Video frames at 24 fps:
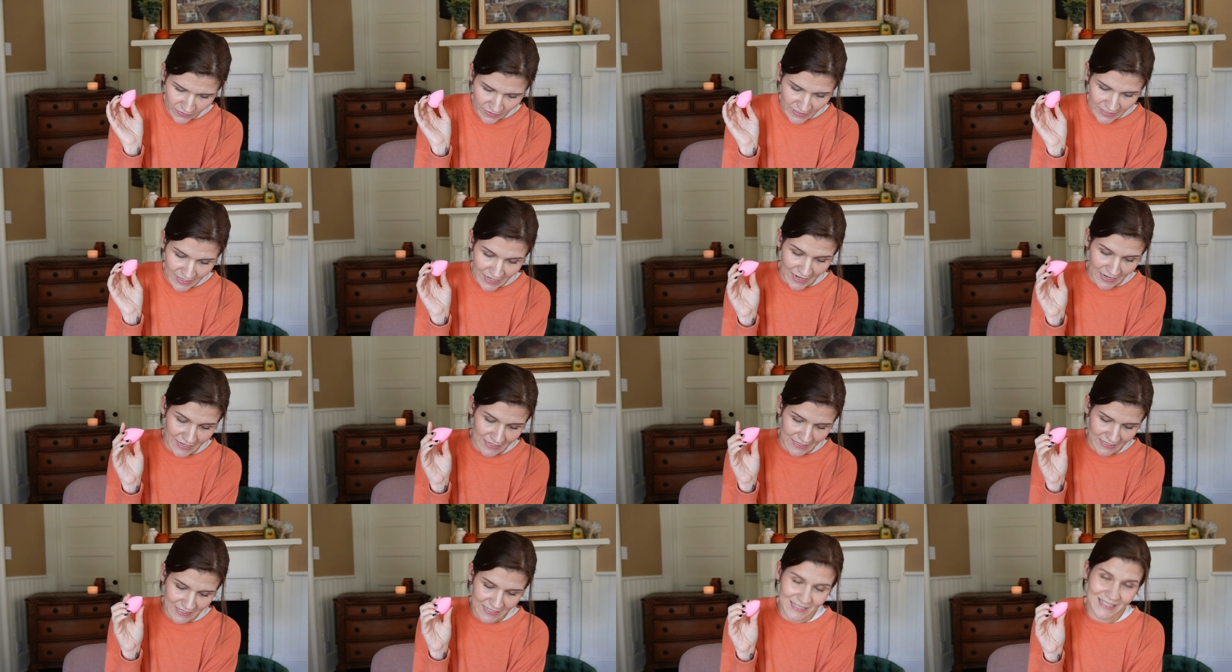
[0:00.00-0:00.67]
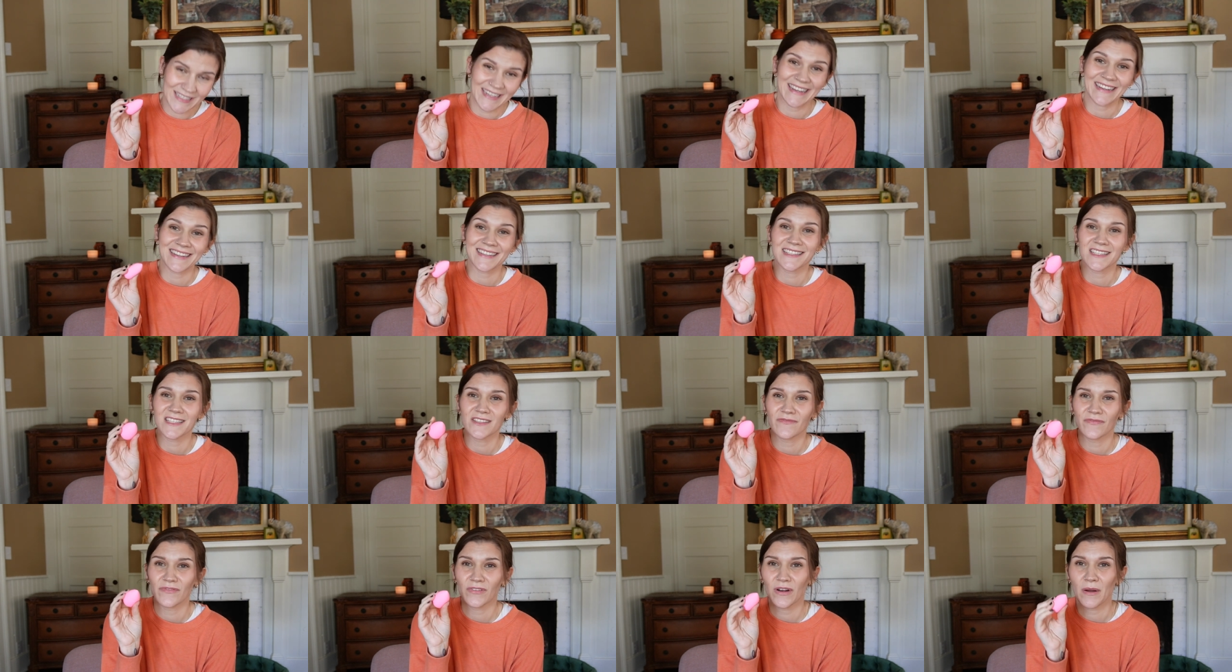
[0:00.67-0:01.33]
Yeah,
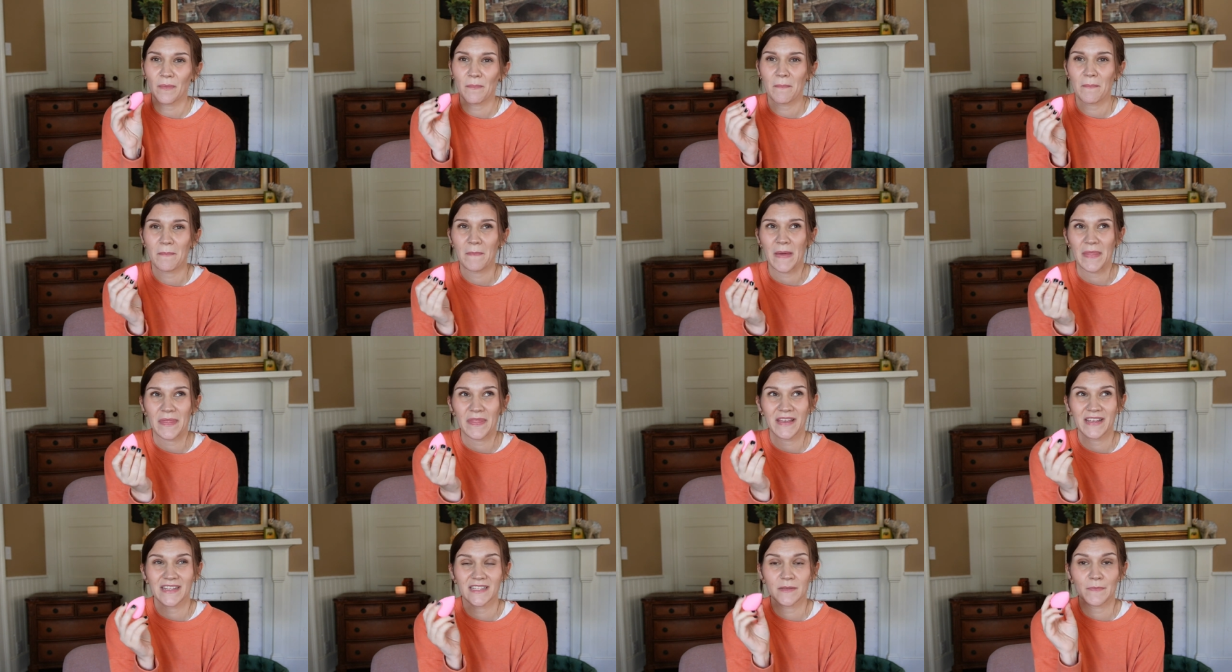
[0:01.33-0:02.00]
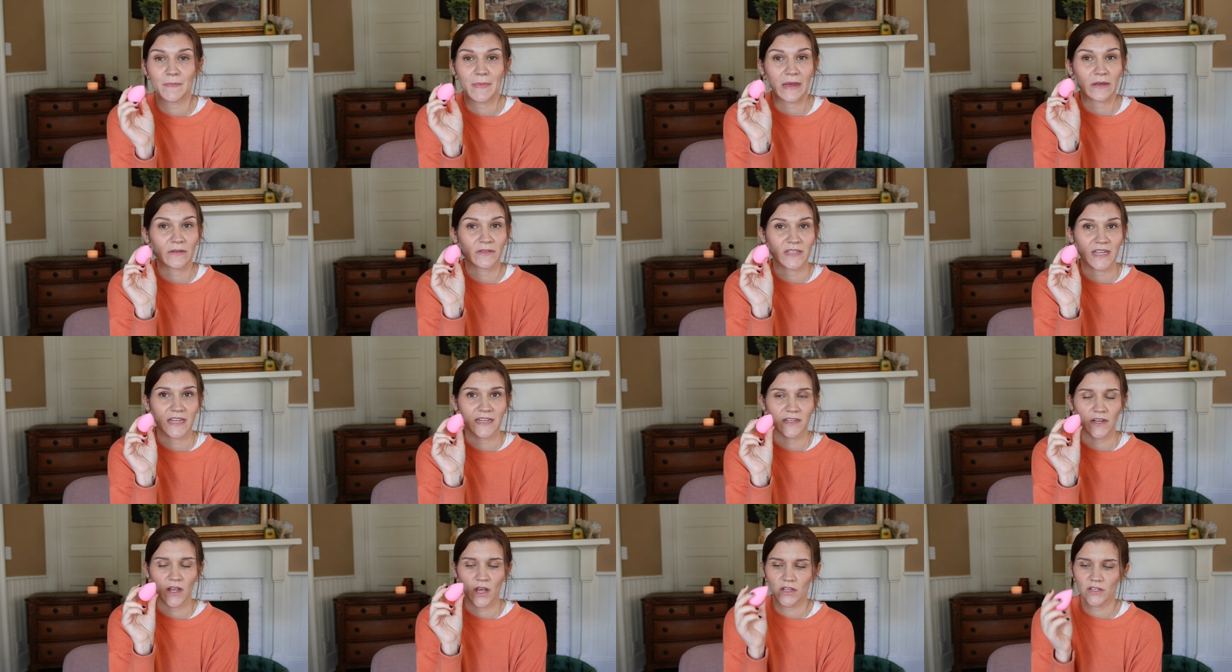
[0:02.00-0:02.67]
six for, a, I think it's about
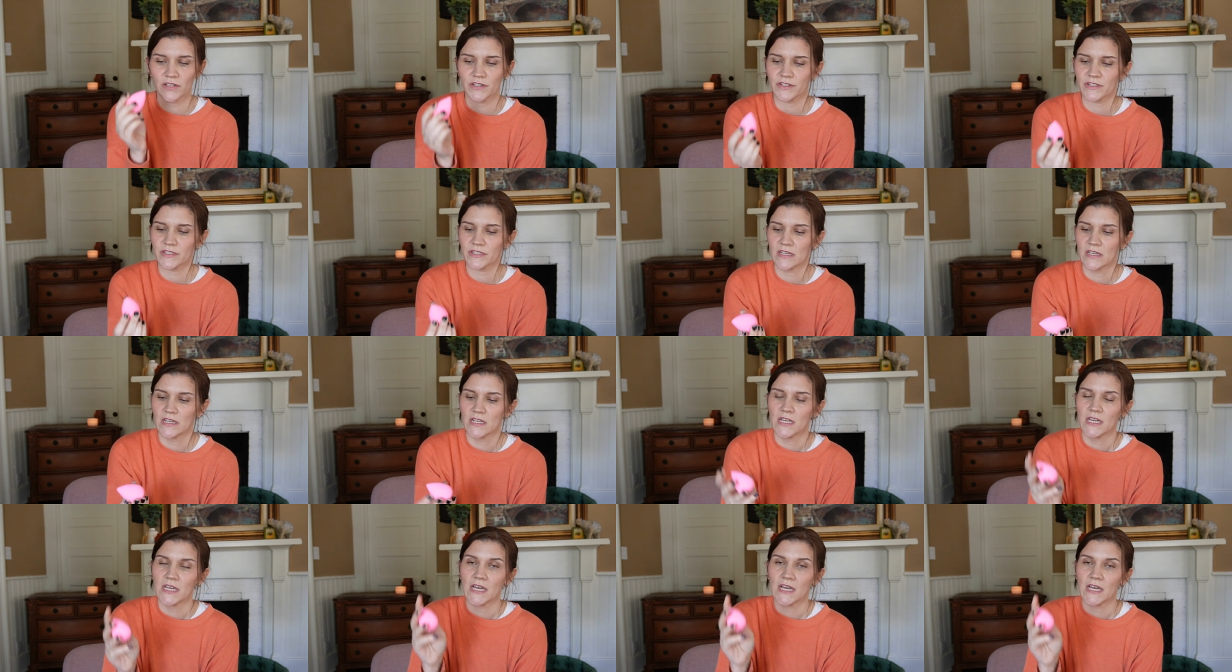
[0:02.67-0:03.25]
$10.